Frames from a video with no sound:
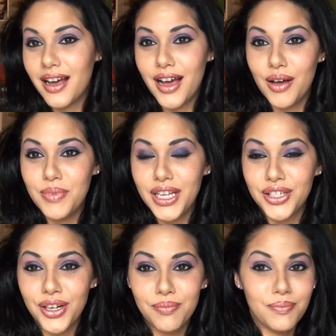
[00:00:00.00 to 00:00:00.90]

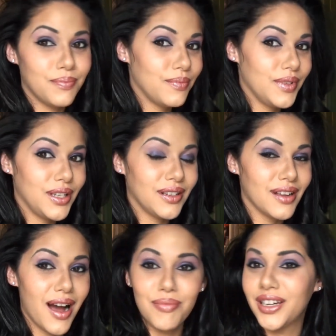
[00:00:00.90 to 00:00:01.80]

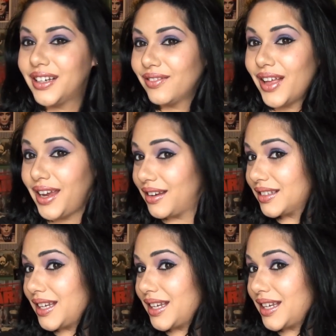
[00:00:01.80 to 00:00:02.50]
I'm gonna like